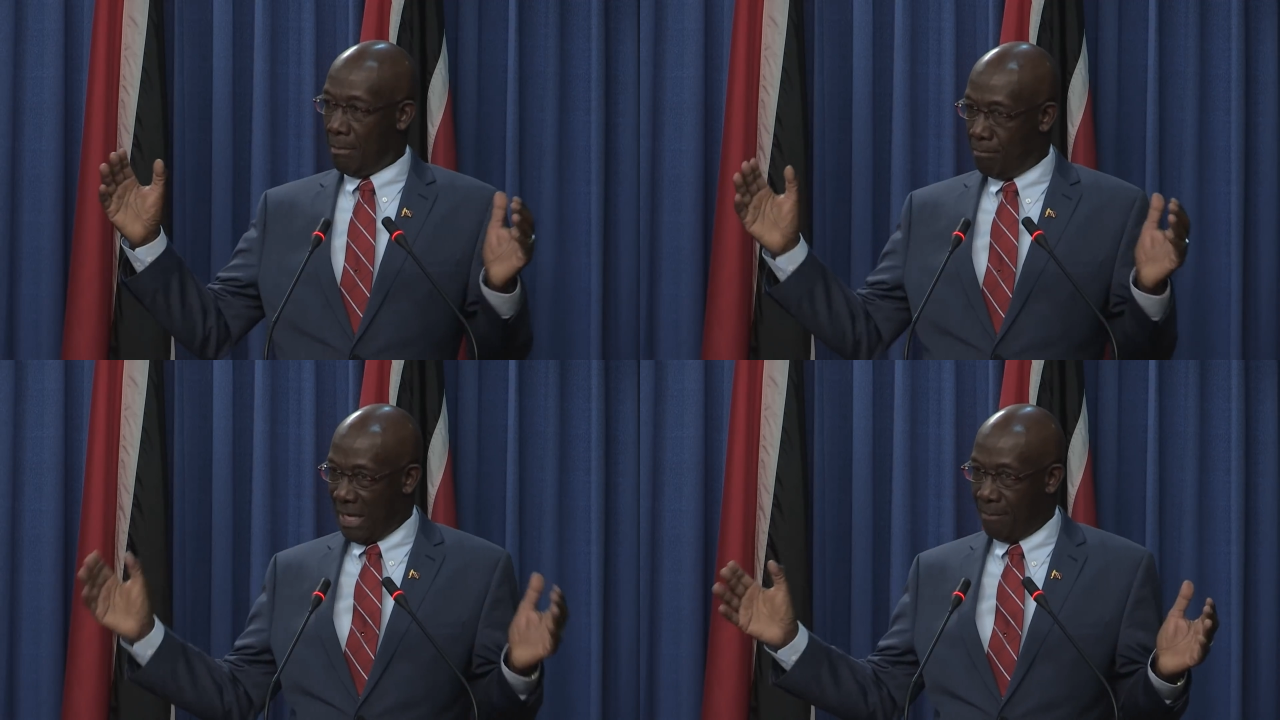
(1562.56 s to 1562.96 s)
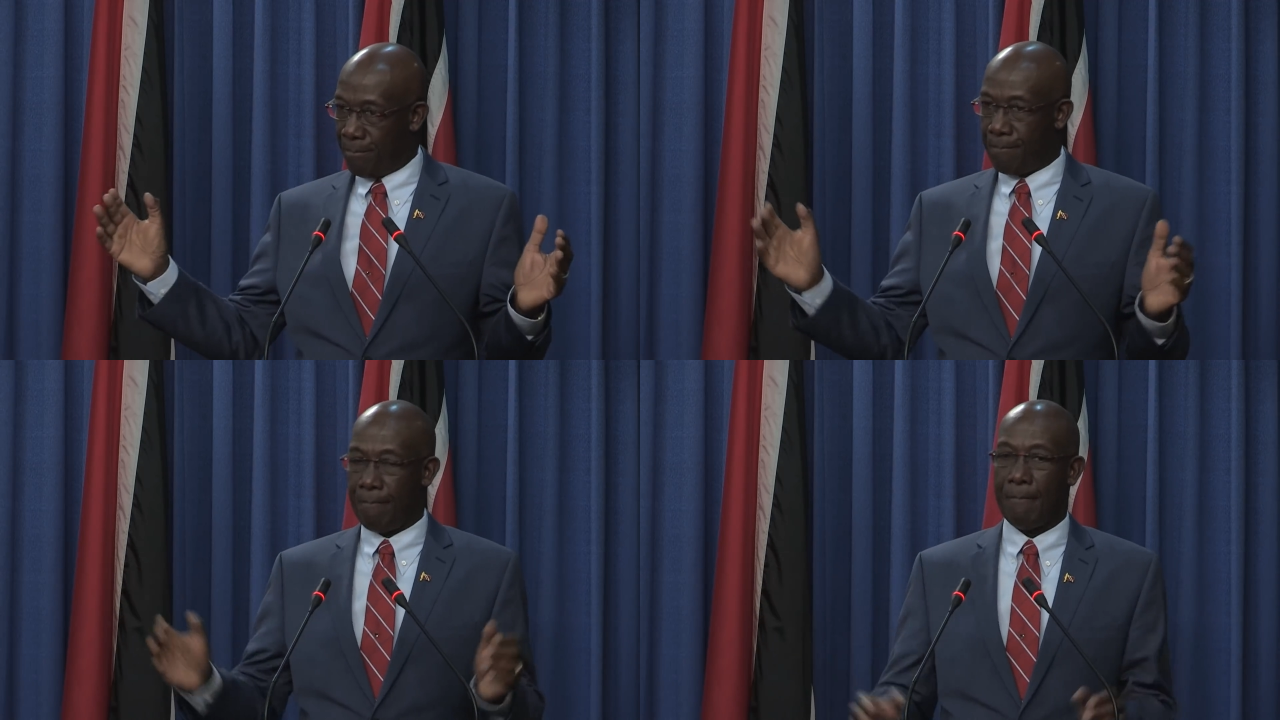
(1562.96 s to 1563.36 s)
blimp
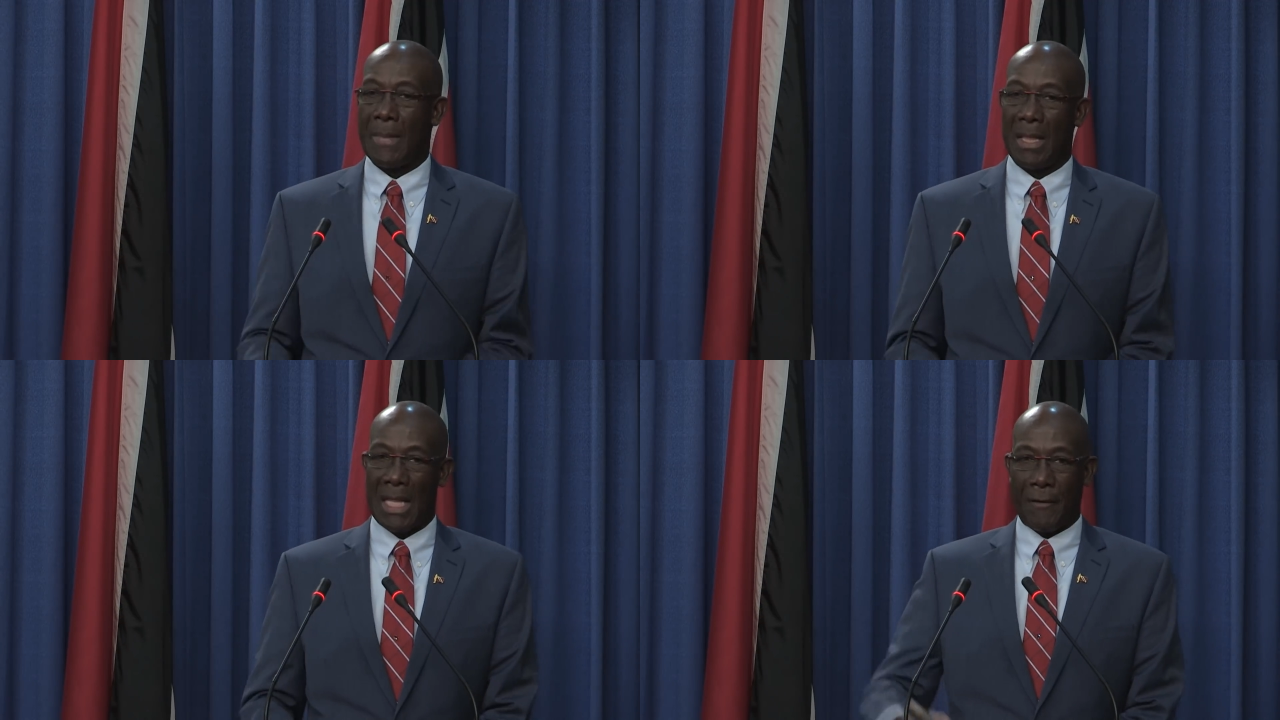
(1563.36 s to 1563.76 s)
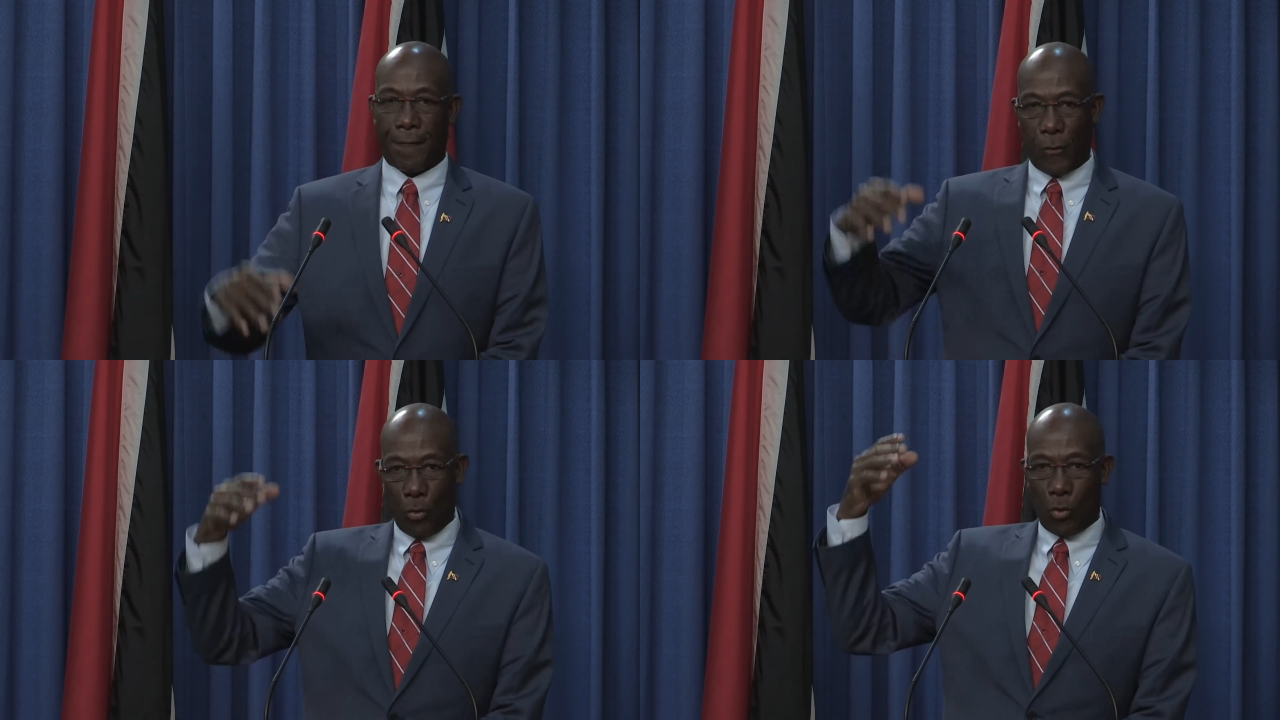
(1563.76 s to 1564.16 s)
that
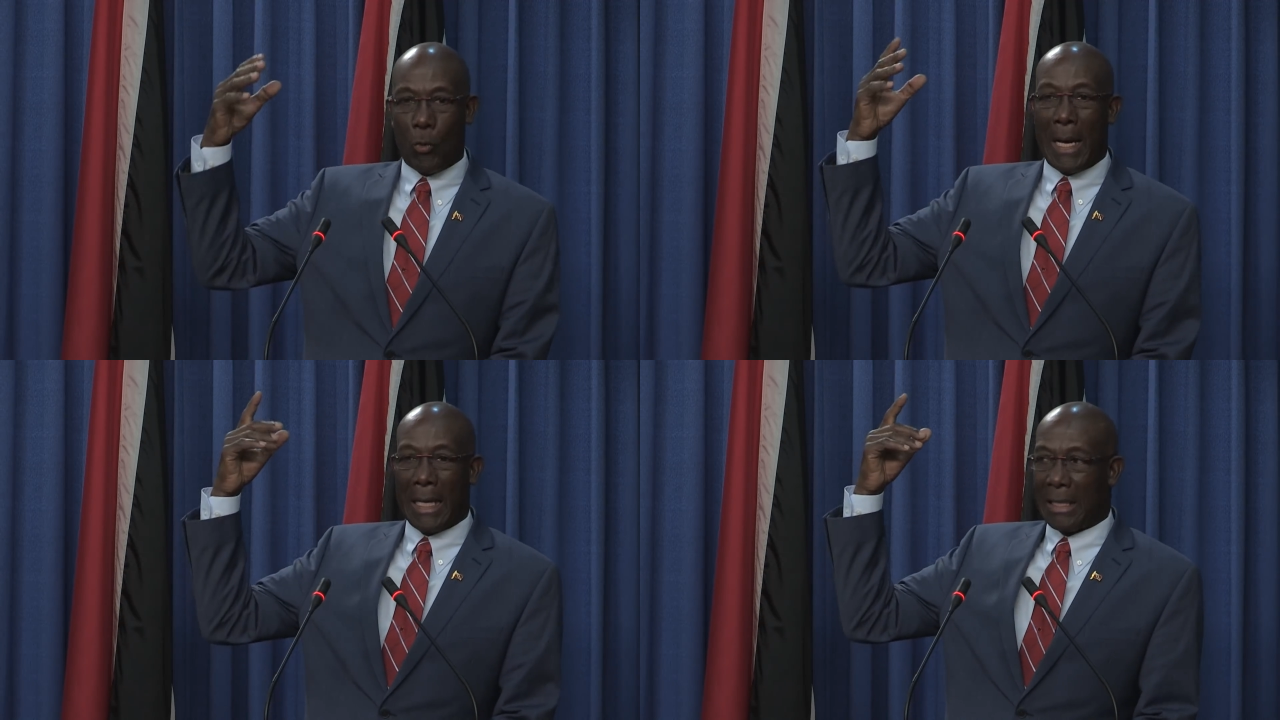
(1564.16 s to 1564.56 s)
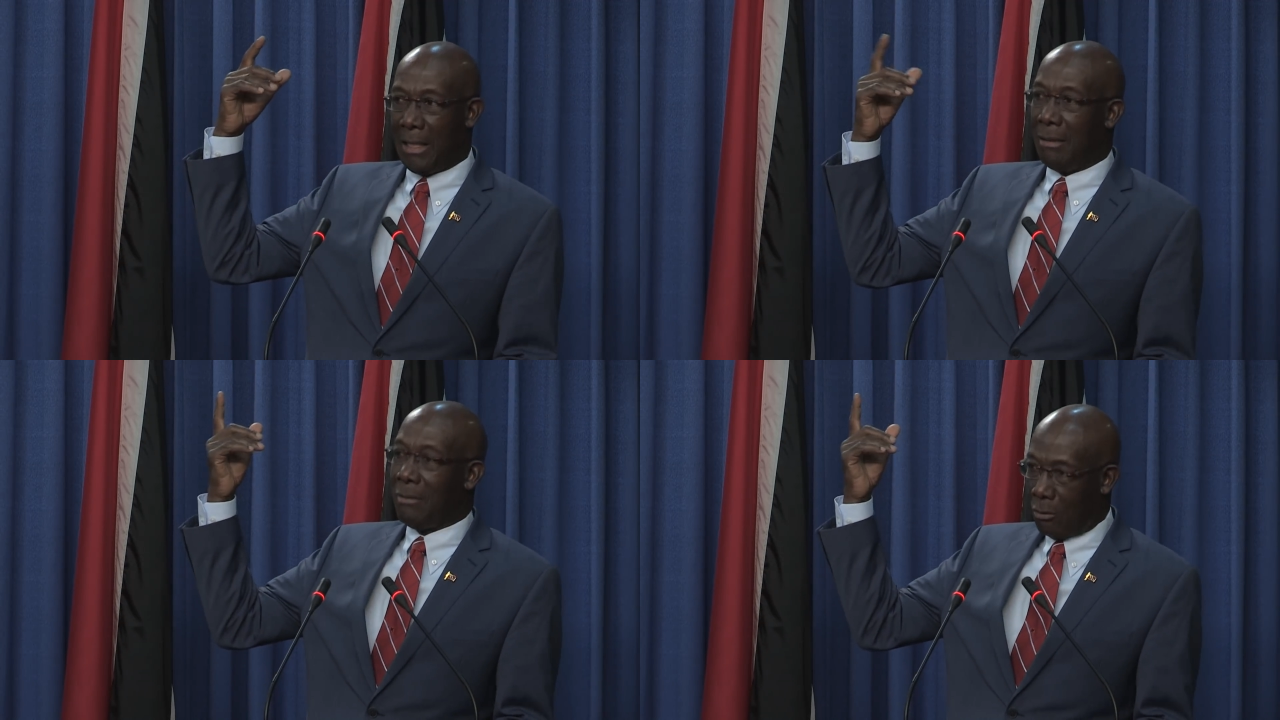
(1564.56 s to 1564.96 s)
flew quietly